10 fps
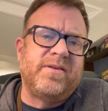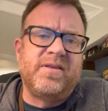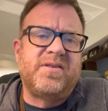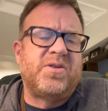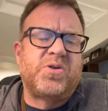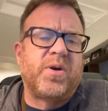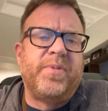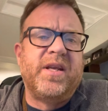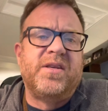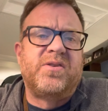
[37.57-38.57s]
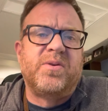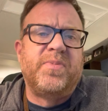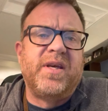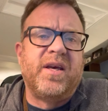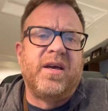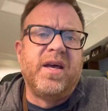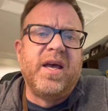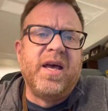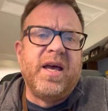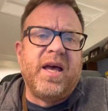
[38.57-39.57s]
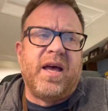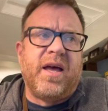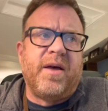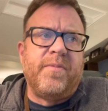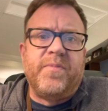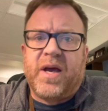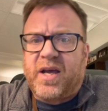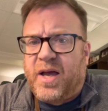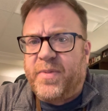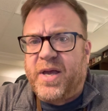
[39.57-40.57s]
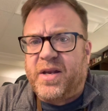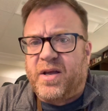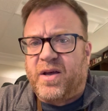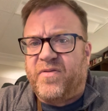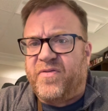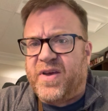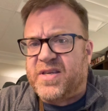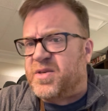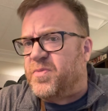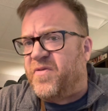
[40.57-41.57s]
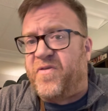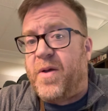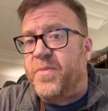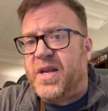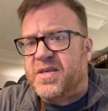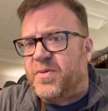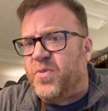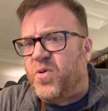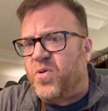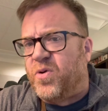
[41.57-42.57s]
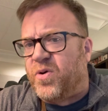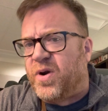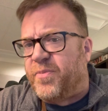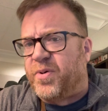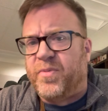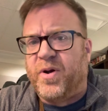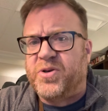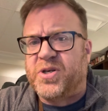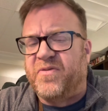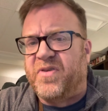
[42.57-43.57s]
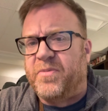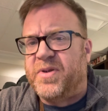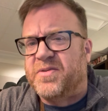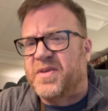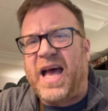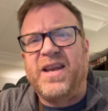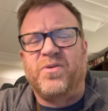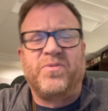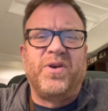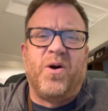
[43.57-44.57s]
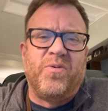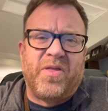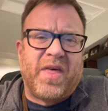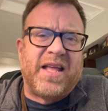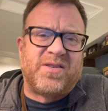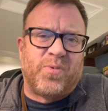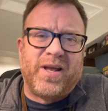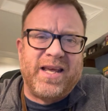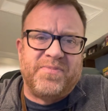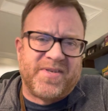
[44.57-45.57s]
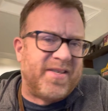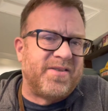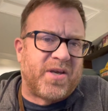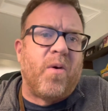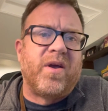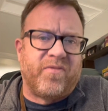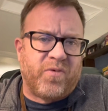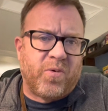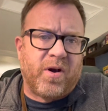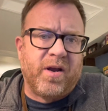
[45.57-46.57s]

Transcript: it's attributed to be a um, a comment on feminism or a promotion of feminism. I don't know that that's what Ibsen's going for.